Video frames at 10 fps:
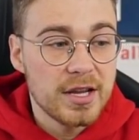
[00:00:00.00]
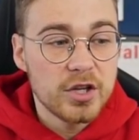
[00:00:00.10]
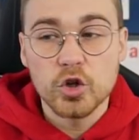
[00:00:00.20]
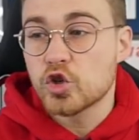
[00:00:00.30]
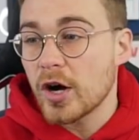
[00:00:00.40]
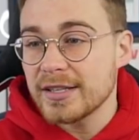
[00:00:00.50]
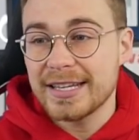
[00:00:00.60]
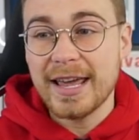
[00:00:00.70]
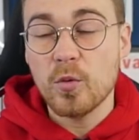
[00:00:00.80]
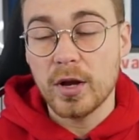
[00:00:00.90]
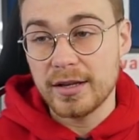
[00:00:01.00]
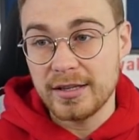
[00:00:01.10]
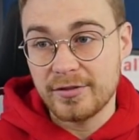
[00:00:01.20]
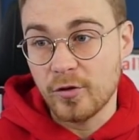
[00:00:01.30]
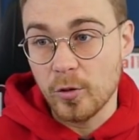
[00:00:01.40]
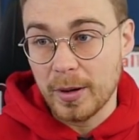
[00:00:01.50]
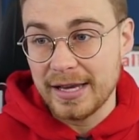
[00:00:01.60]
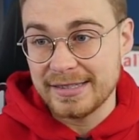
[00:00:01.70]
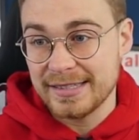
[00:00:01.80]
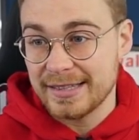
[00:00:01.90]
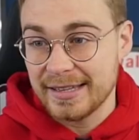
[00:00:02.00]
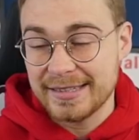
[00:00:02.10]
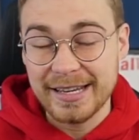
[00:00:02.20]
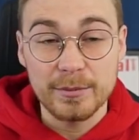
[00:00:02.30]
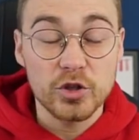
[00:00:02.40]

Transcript: you're trying to get one of these four players into the team,